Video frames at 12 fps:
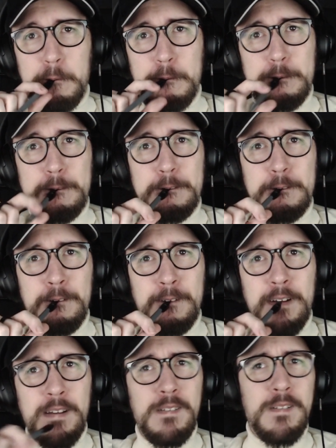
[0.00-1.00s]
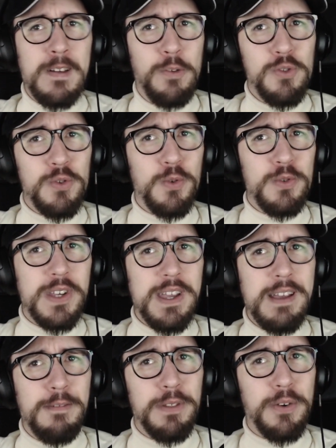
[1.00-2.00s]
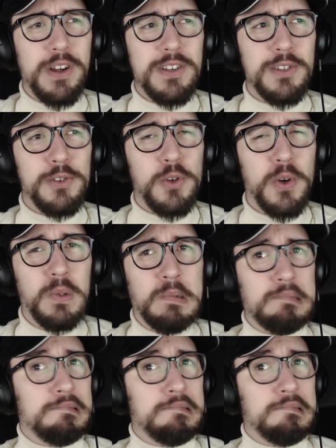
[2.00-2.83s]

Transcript: snow sea for the rest of the show,